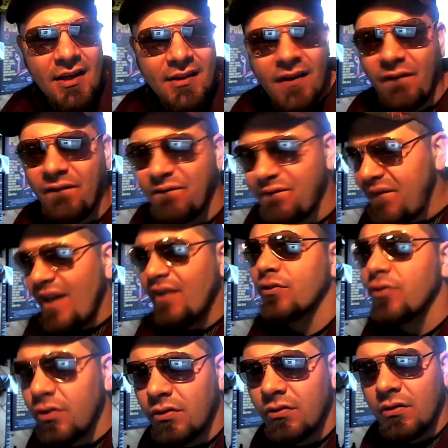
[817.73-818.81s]
The
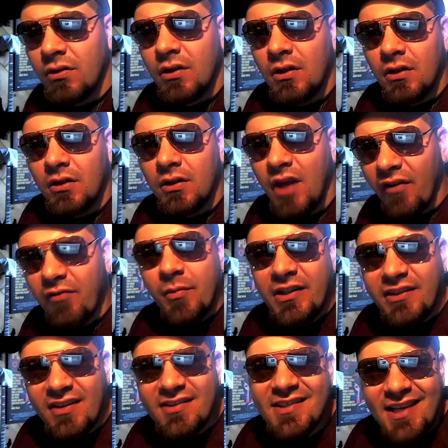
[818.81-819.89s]
federal
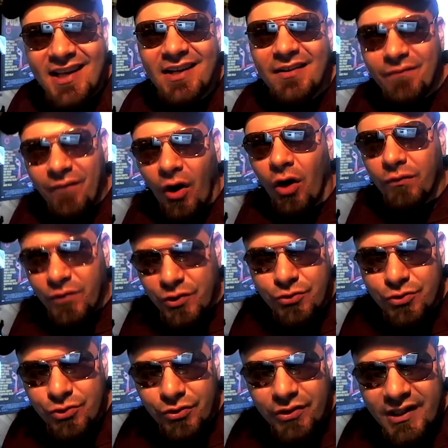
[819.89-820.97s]
government doesn't get involved
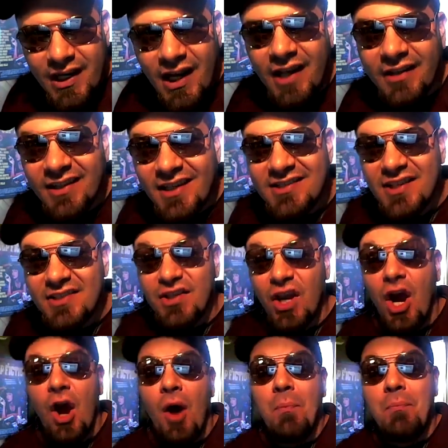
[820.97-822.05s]
usually unless it's
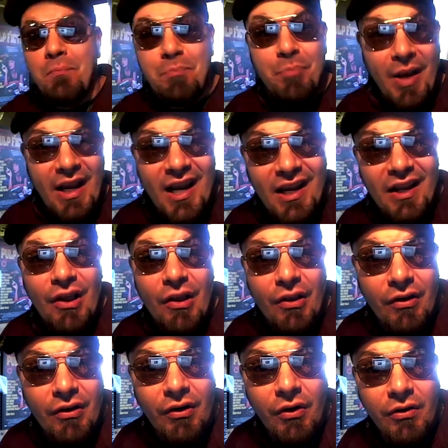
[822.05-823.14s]
a big
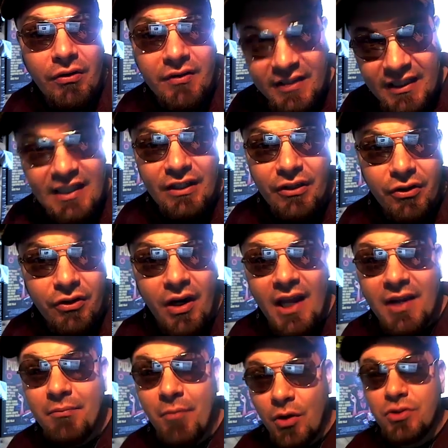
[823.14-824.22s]
deal,
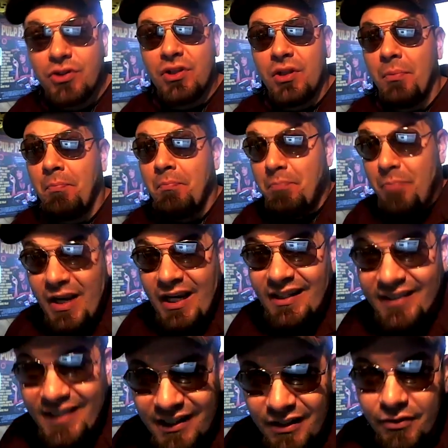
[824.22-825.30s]
and most of the big
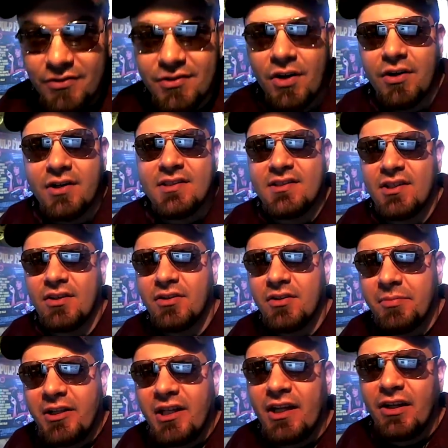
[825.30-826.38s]
deals are considered to
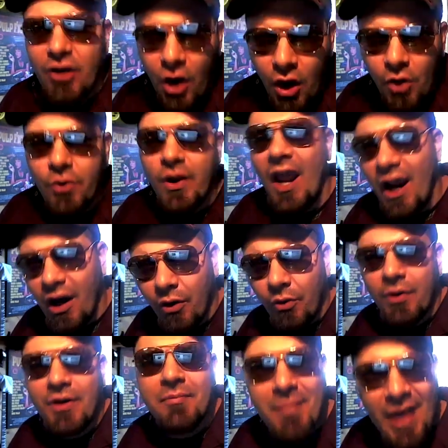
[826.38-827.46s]
be like coke,
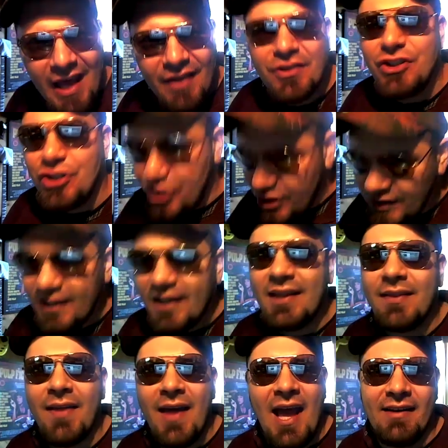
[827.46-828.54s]
heroin, meth, shit like
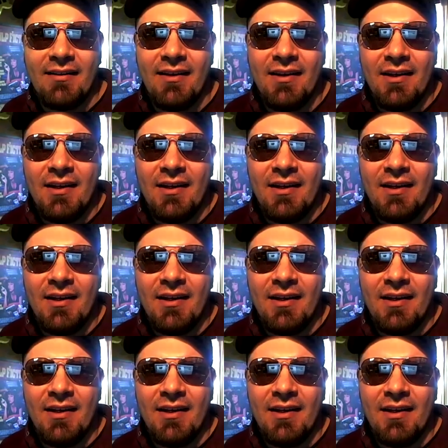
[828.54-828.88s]
that.